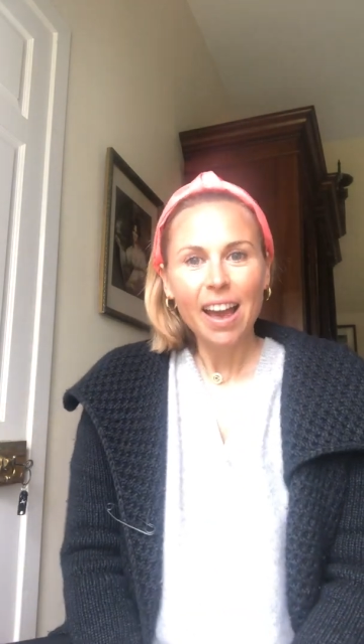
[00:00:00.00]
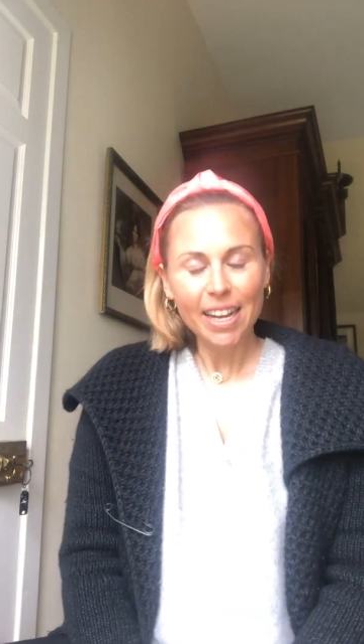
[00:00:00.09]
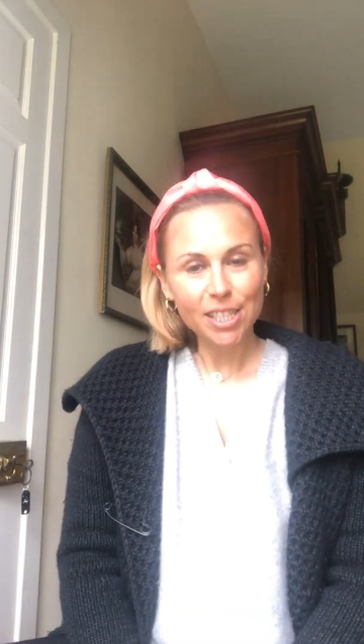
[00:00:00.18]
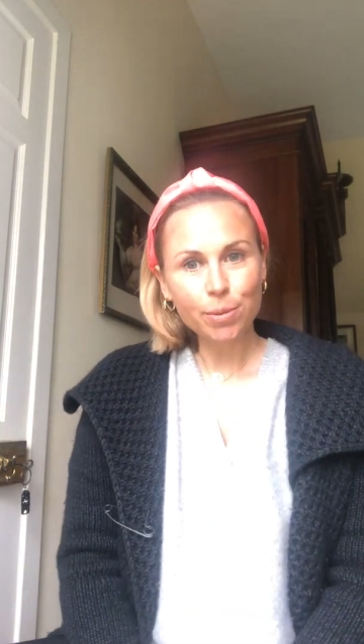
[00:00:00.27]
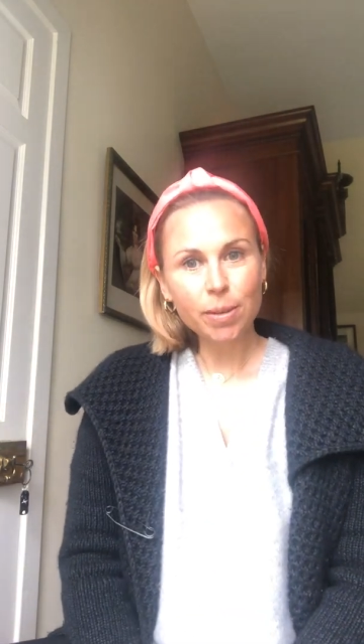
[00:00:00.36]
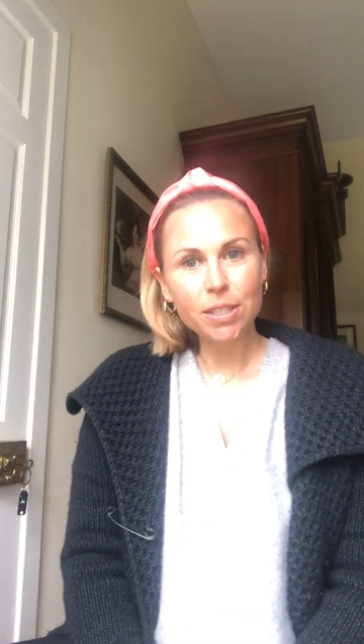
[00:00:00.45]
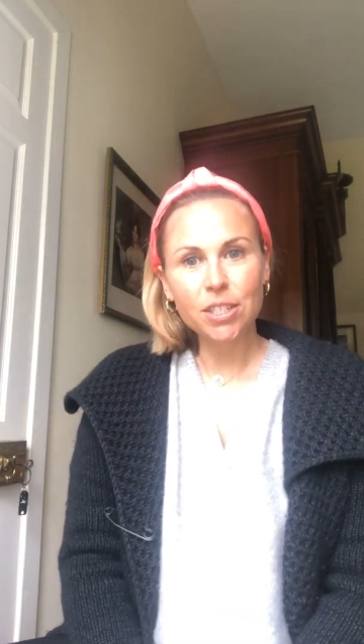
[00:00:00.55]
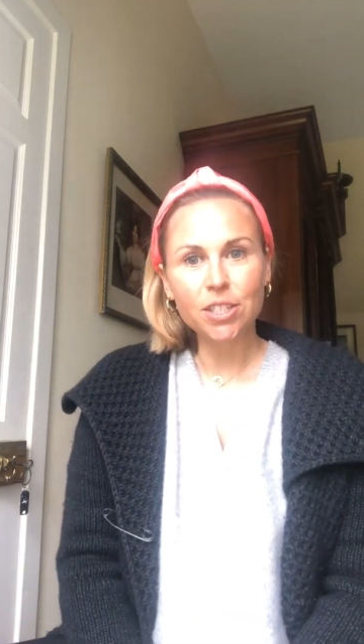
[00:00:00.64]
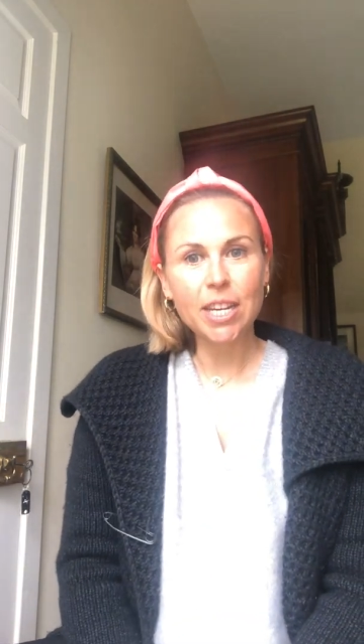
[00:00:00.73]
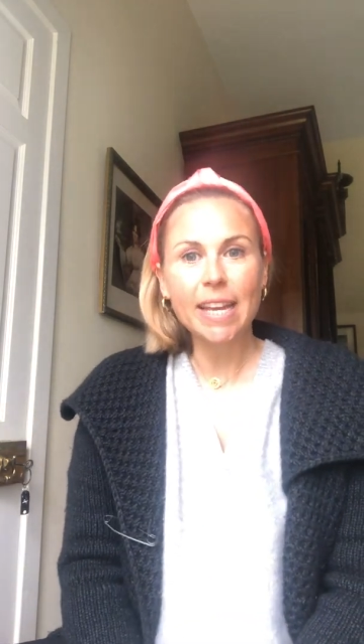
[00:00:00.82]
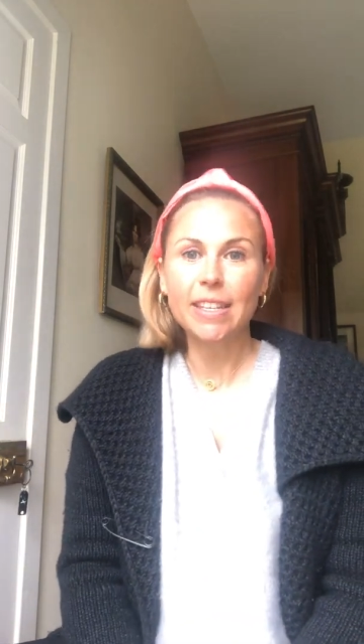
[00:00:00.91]
I just want to
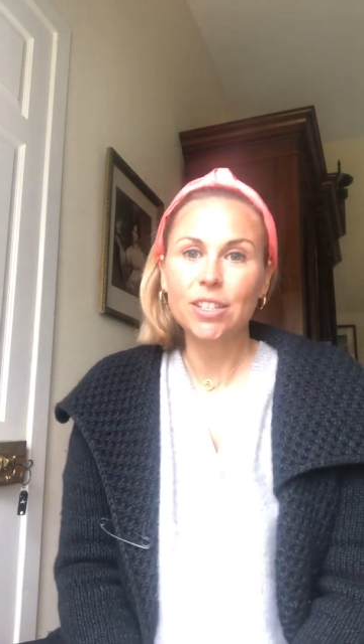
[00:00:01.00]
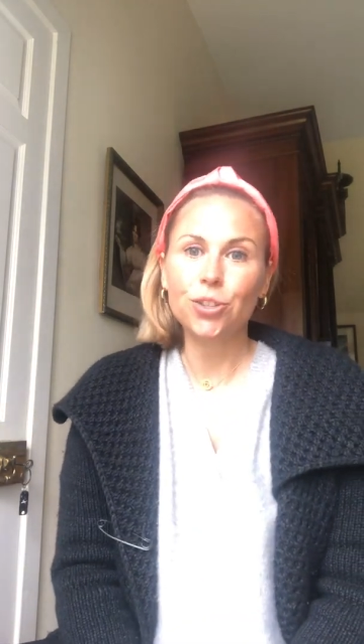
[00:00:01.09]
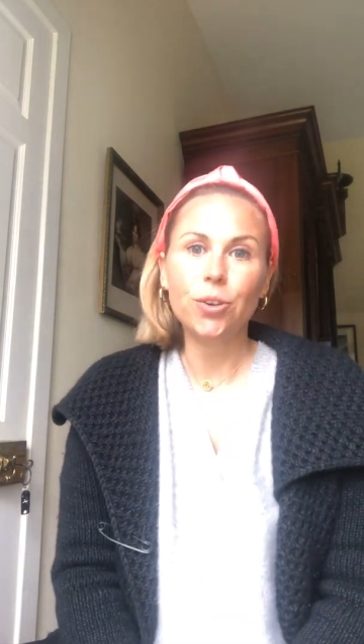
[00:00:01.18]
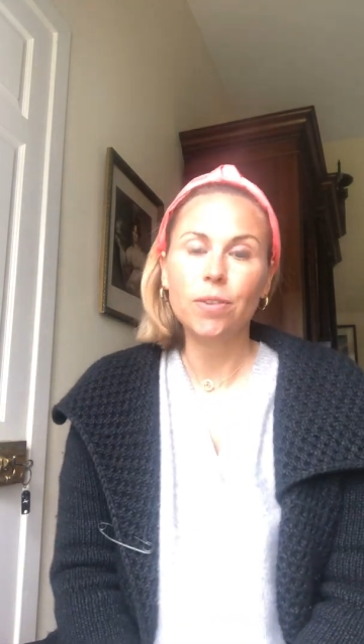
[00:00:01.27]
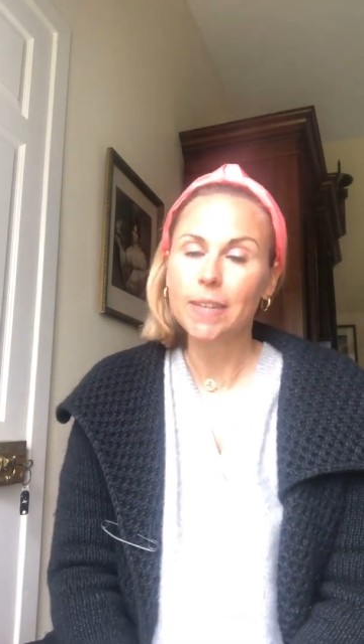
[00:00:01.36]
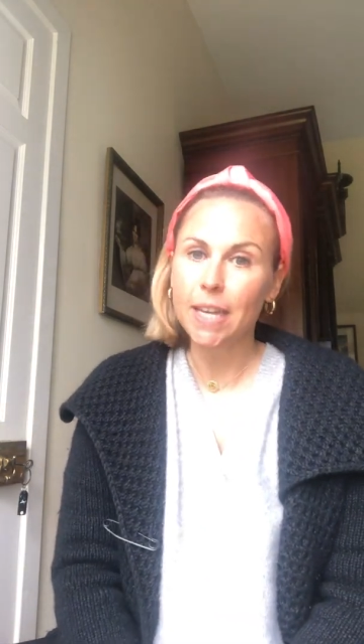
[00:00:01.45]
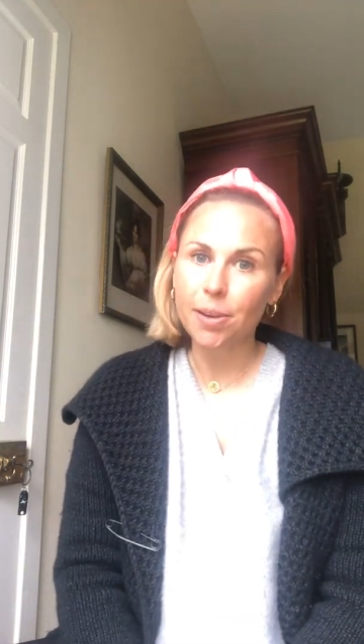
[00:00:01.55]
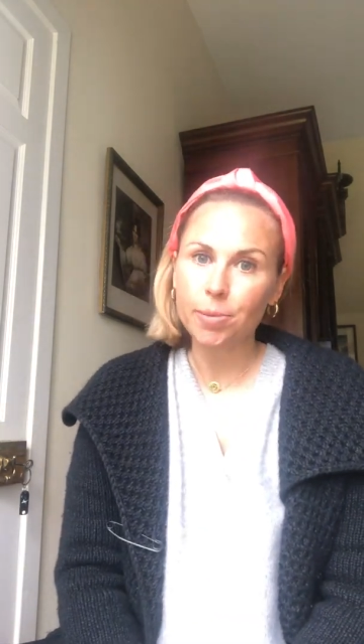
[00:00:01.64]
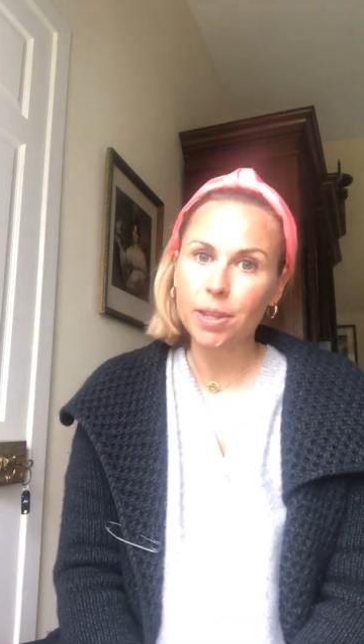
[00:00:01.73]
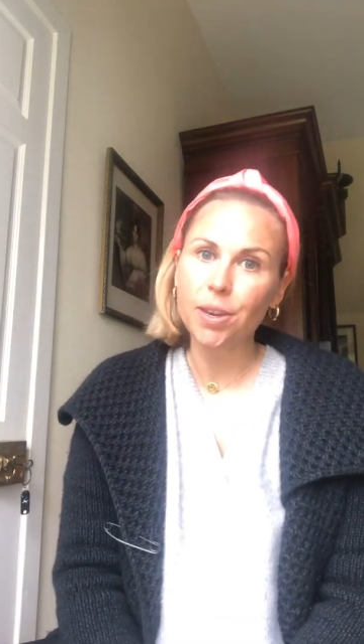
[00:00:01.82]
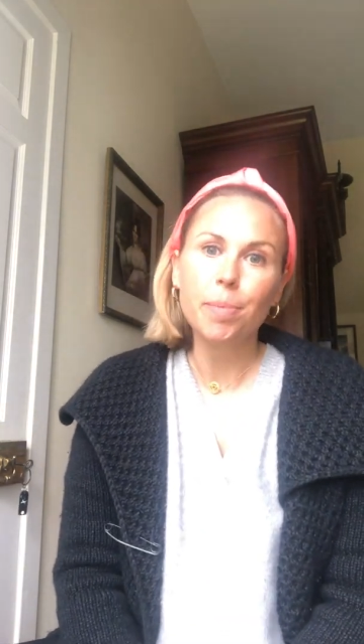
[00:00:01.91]
share this short video
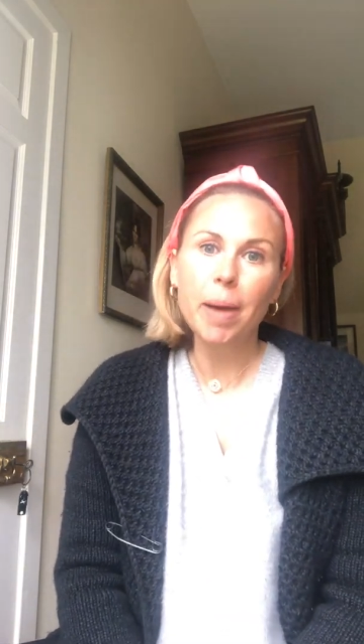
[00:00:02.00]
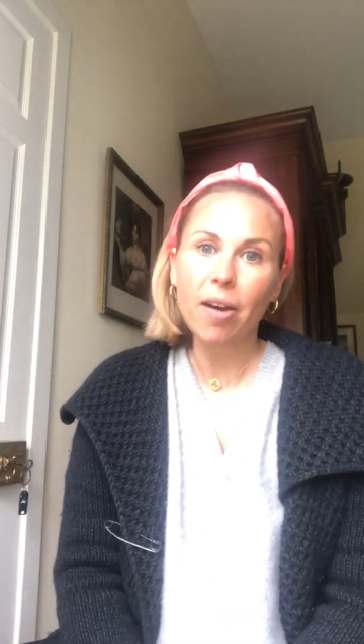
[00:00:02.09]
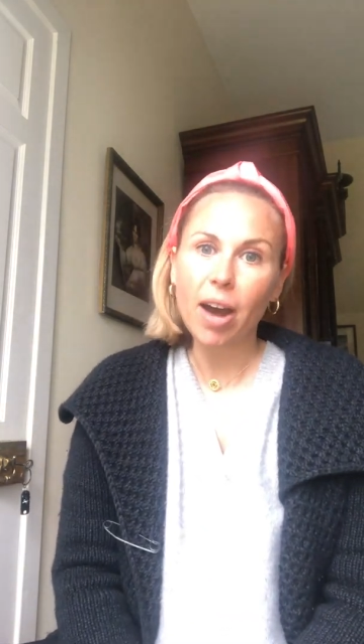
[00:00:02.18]
with you about